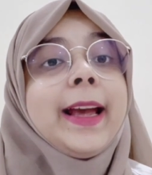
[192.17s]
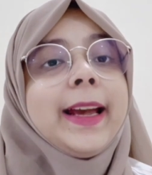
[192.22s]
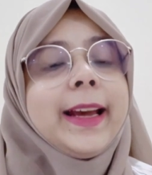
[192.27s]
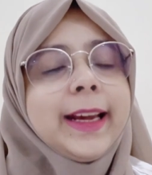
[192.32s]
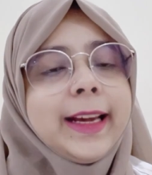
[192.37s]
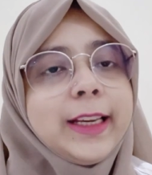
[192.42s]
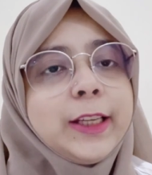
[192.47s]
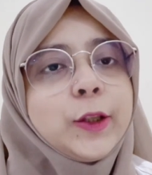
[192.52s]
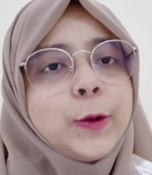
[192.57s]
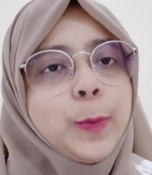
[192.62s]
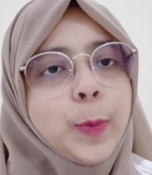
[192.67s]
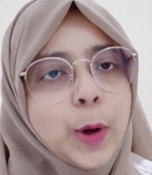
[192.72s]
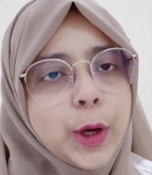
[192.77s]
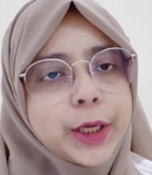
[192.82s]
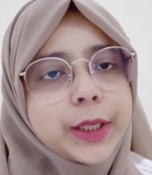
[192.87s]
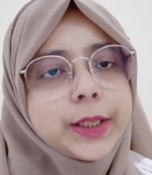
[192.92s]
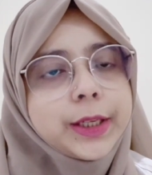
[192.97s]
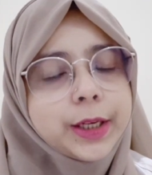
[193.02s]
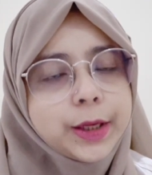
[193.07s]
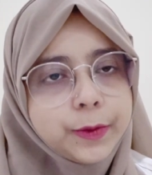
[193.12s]
In
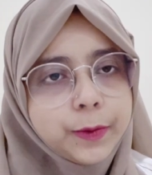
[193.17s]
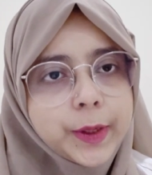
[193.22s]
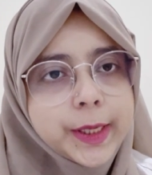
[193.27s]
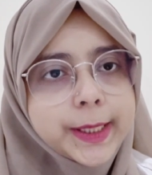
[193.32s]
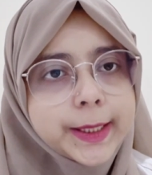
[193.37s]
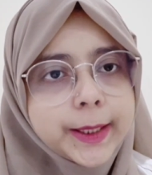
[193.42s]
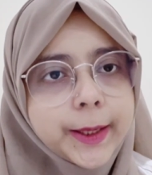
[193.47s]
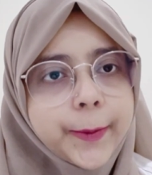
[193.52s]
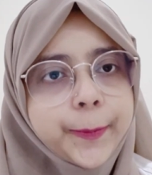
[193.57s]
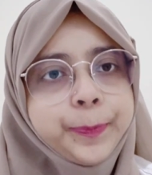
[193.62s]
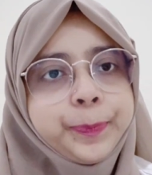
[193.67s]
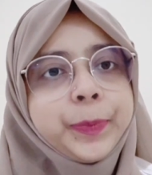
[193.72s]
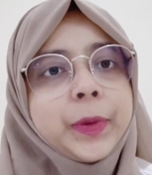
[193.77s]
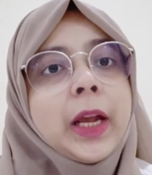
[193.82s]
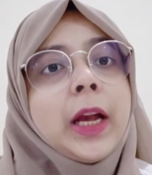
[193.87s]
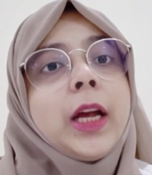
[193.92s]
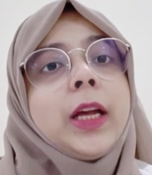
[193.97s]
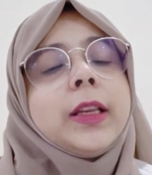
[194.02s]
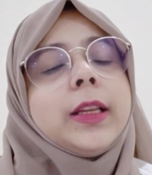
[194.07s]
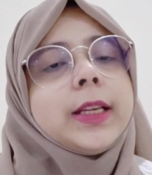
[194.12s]
sponsored visa,
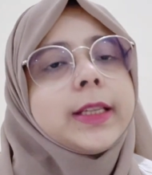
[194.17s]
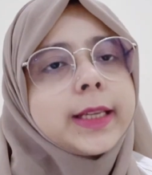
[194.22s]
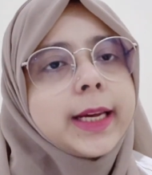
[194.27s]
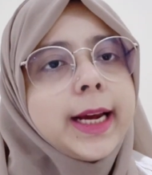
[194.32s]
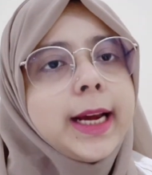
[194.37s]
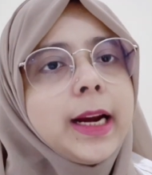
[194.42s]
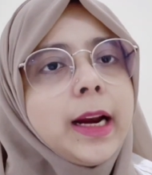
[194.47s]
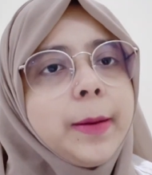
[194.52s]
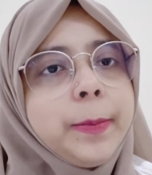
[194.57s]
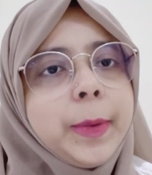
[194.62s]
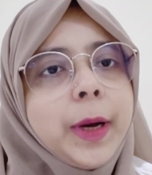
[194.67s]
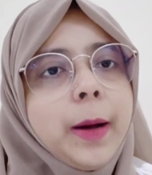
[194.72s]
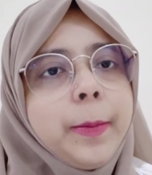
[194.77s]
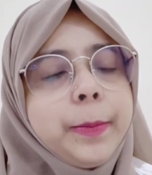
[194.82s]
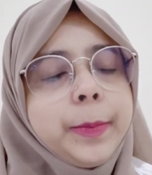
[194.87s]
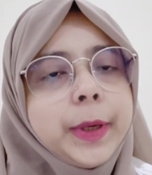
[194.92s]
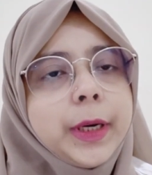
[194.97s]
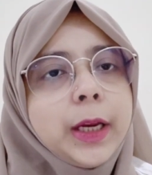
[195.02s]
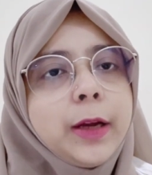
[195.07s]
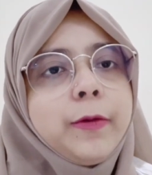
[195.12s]
the scale up
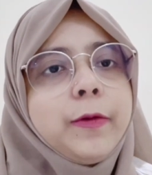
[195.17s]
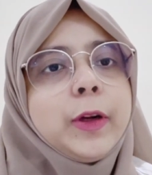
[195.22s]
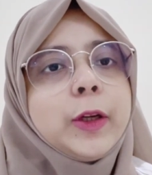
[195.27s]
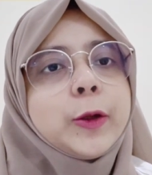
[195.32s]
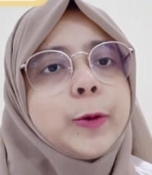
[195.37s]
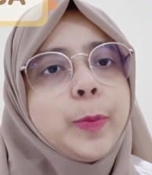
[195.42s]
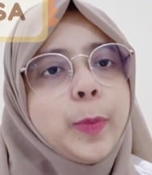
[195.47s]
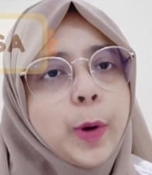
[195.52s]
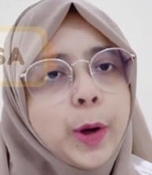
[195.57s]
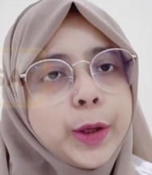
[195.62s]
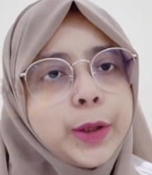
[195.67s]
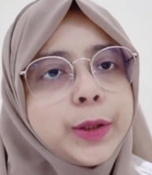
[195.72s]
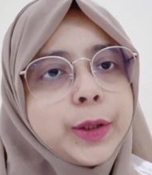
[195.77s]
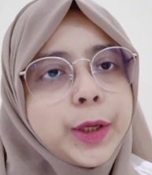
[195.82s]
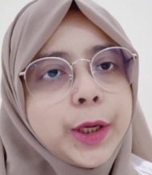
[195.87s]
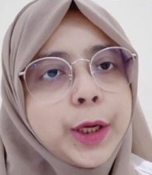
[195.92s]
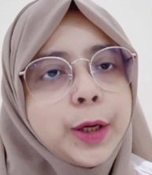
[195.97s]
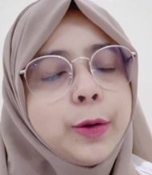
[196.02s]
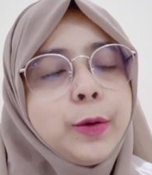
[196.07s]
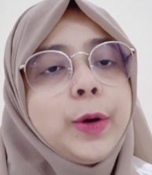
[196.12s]
company will
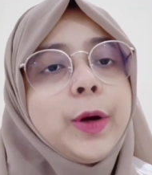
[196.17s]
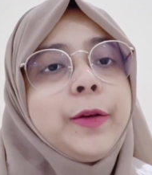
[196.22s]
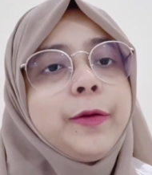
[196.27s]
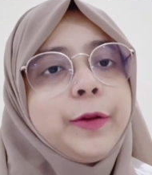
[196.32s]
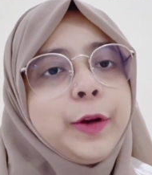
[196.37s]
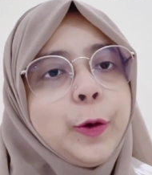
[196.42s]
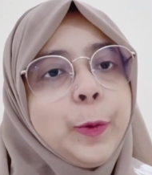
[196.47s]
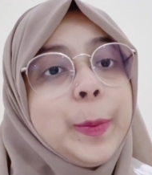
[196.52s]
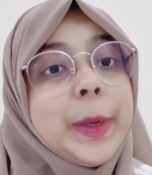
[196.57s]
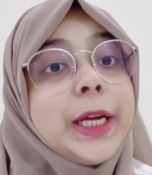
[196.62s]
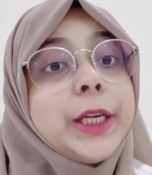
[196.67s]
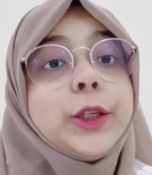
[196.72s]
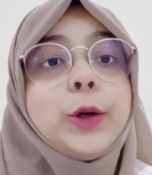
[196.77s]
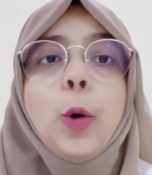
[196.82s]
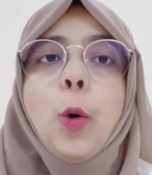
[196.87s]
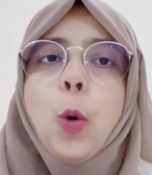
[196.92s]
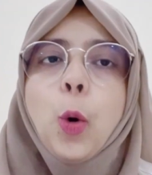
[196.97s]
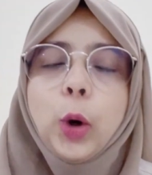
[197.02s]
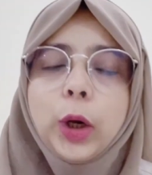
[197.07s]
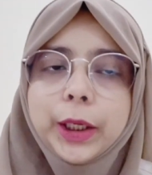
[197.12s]
sponsor you if you meet
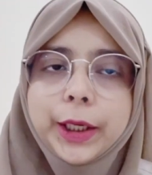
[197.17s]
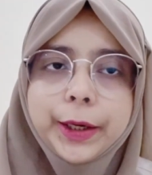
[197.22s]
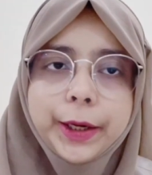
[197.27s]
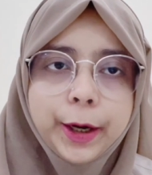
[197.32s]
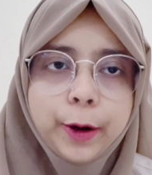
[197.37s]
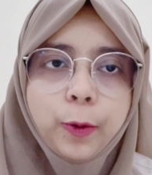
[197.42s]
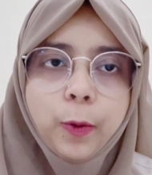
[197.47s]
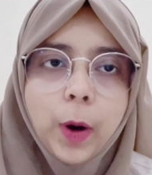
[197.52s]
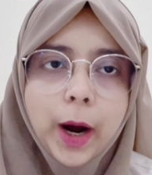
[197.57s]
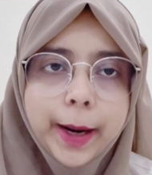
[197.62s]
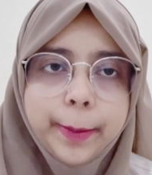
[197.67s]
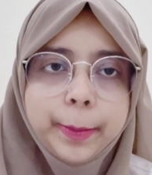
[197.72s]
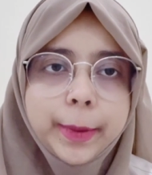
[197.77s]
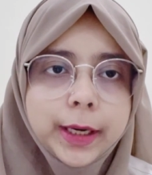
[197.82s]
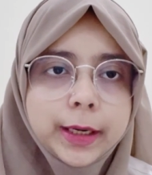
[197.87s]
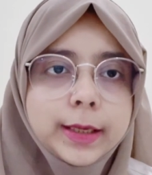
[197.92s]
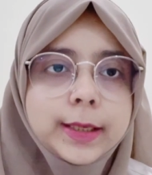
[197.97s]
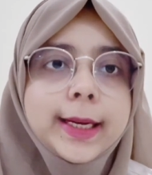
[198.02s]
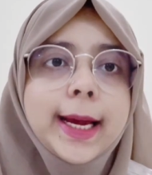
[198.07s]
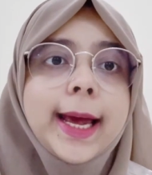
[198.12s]
all the
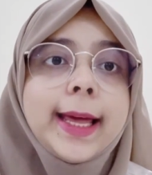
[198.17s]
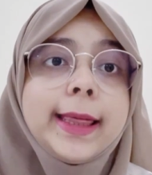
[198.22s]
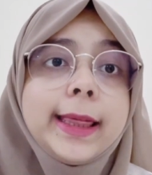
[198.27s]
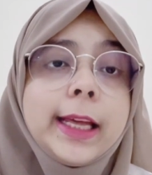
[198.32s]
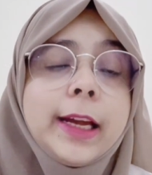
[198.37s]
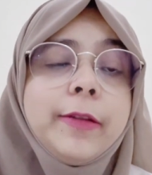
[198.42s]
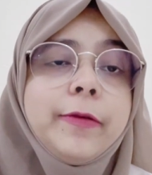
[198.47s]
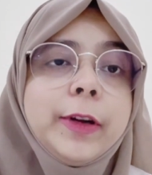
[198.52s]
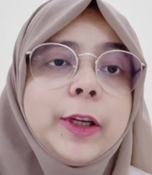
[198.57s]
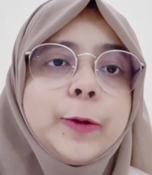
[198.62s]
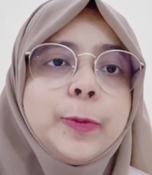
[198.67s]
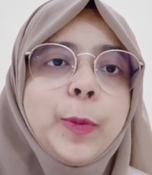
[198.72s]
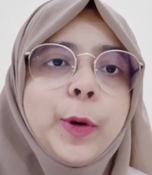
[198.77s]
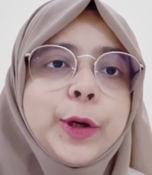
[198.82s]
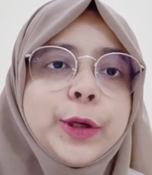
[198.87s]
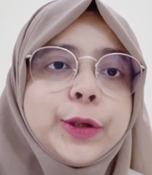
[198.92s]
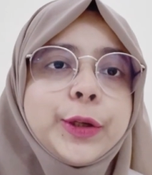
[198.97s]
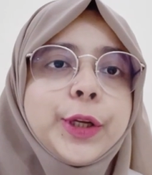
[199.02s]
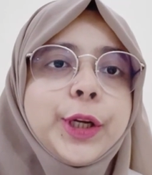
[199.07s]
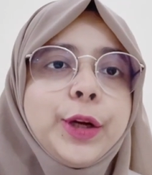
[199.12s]
requirements and they will
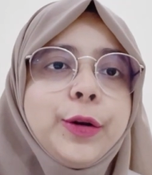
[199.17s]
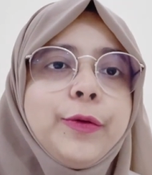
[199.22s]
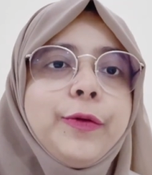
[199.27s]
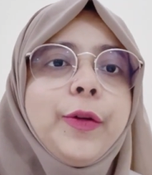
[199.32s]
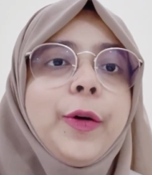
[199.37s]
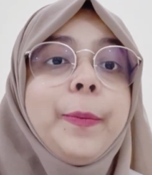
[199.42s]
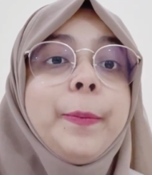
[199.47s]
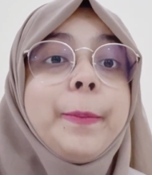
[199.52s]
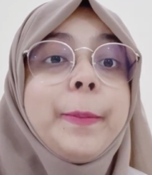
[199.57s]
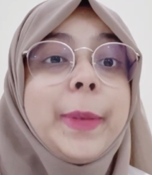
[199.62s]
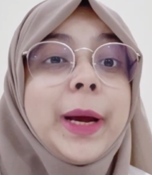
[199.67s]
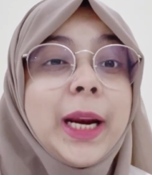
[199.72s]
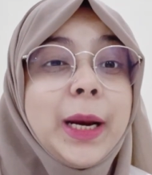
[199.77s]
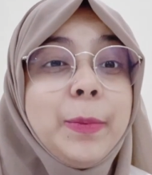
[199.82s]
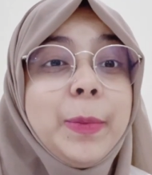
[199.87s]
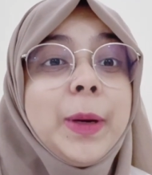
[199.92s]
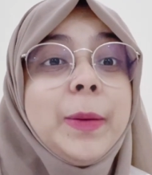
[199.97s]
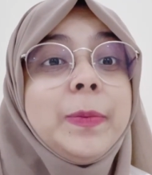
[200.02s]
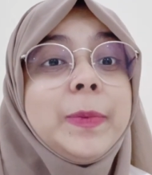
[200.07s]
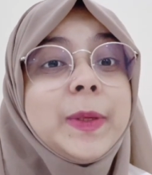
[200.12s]
sponsor you for
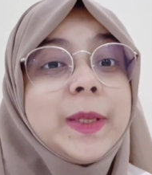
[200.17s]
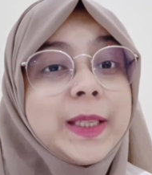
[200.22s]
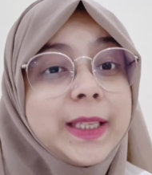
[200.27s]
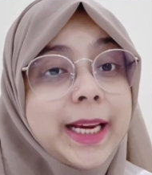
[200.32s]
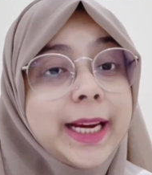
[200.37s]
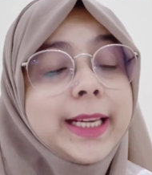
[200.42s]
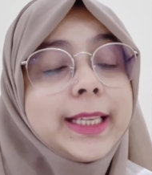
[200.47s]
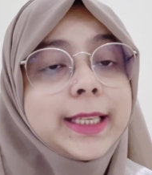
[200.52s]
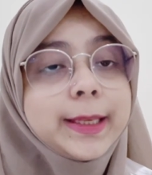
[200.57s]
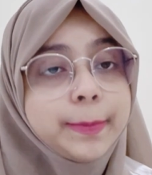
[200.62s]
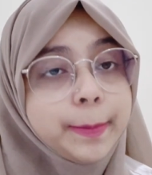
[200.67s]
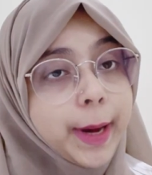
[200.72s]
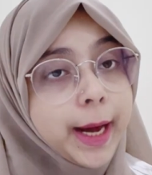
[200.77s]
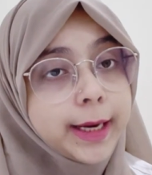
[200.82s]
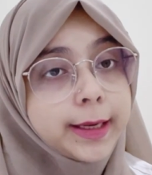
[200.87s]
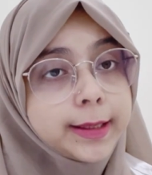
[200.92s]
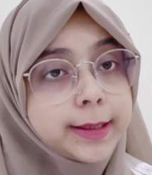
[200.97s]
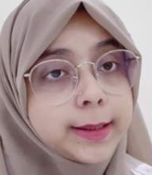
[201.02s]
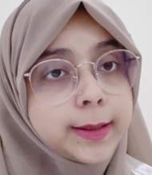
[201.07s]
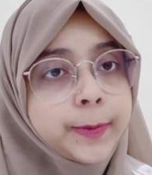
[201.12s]
minimum 6
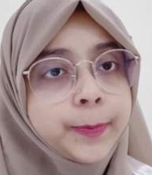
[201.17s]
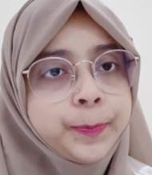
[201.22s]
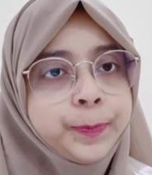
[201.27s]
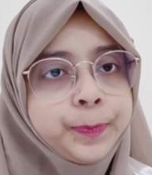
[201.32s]
months.